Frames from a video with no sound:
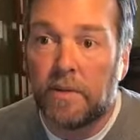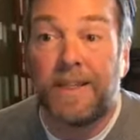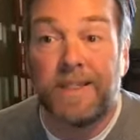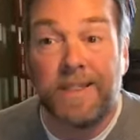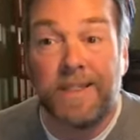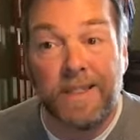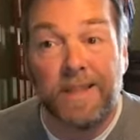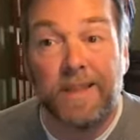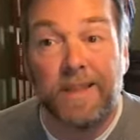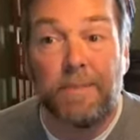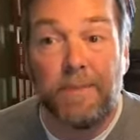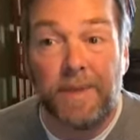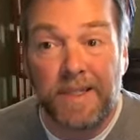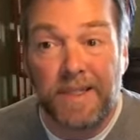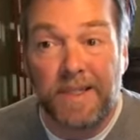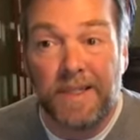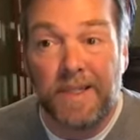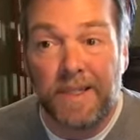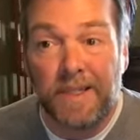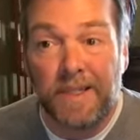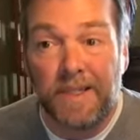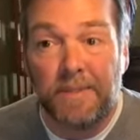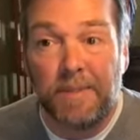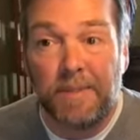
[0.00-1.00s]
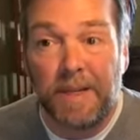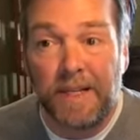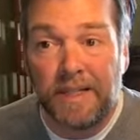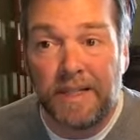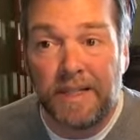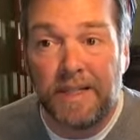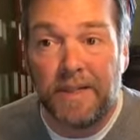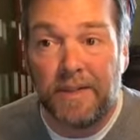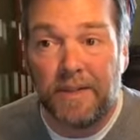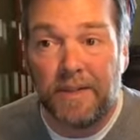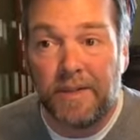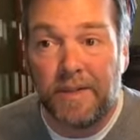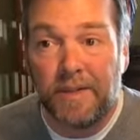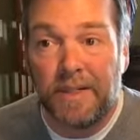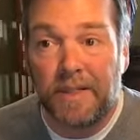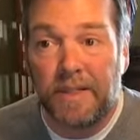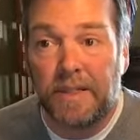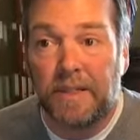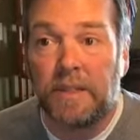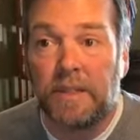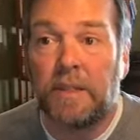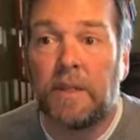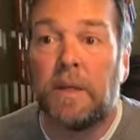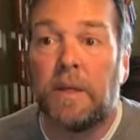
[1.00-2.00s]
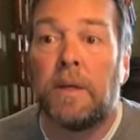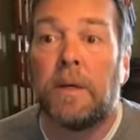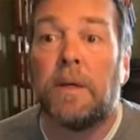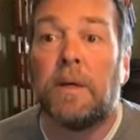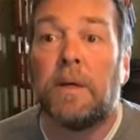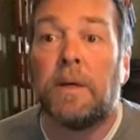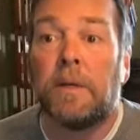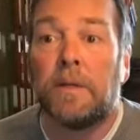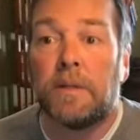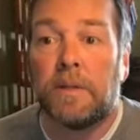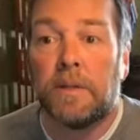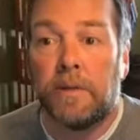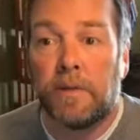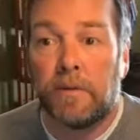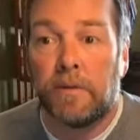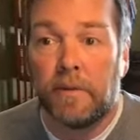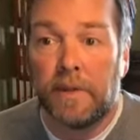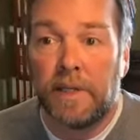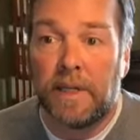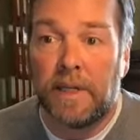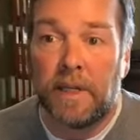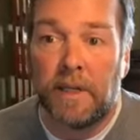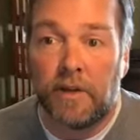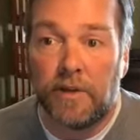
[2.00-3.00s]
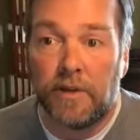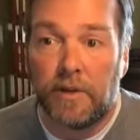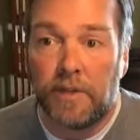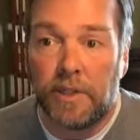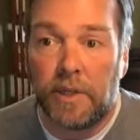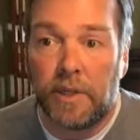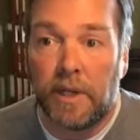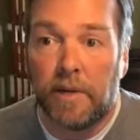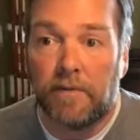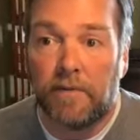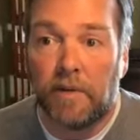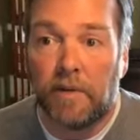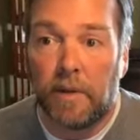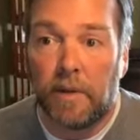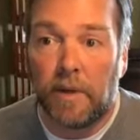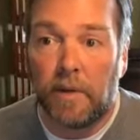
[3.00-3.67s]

it's in the business's best interest to renegotiate for